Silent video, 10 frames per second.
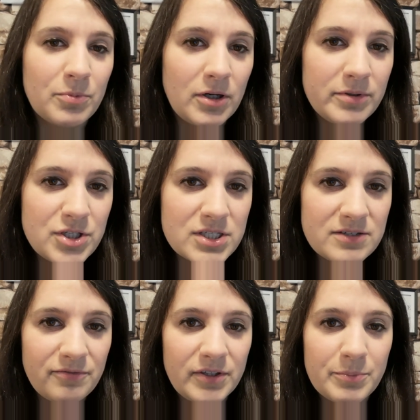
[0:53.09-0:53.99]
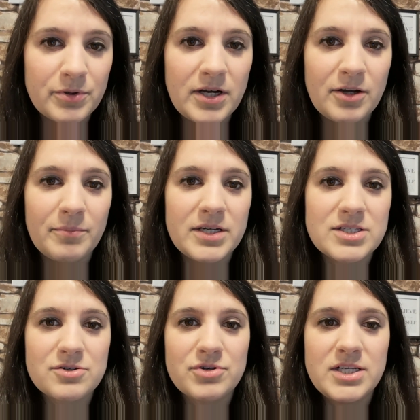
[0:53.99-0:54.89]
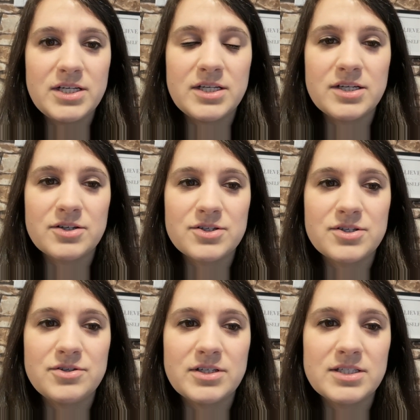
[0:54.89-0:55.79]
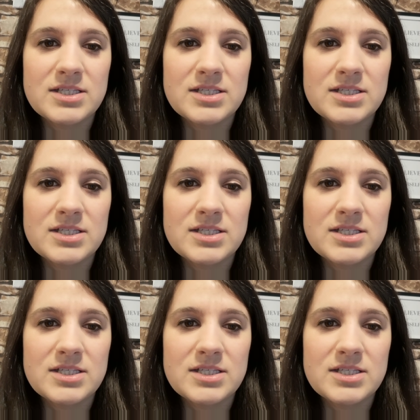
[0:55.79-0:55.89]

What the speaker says: probably just flip around my screen here so you can